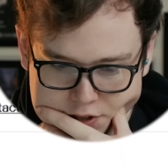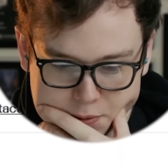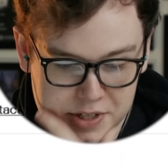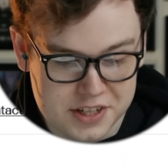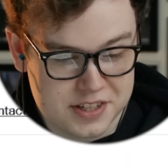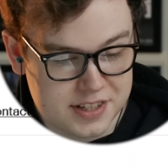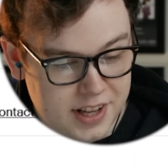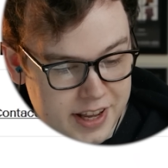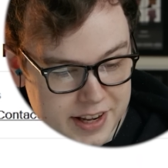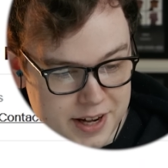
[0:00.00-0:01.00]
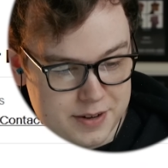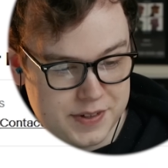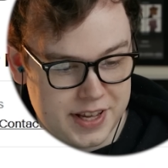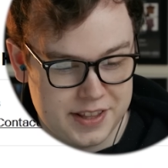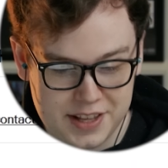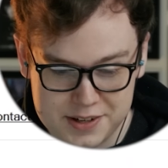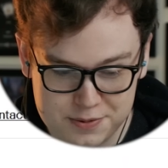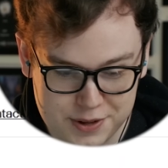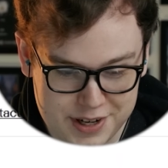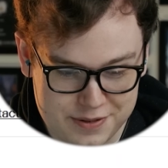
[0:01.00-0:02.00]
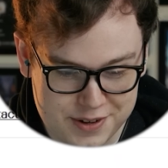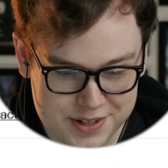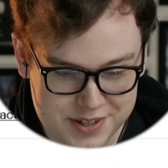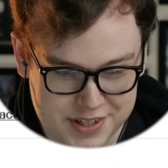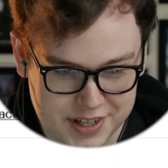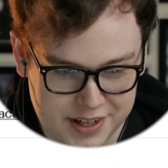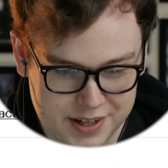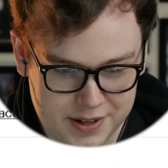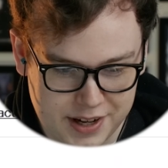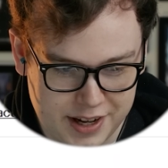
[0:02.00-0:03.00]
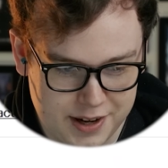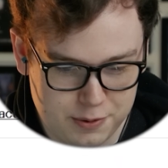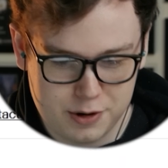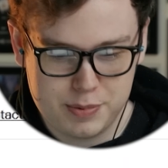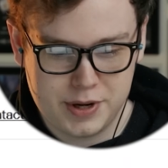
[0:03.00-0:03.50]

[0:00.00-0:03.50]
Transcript: So we're just slightly over there. That's really frustrating. Okay, what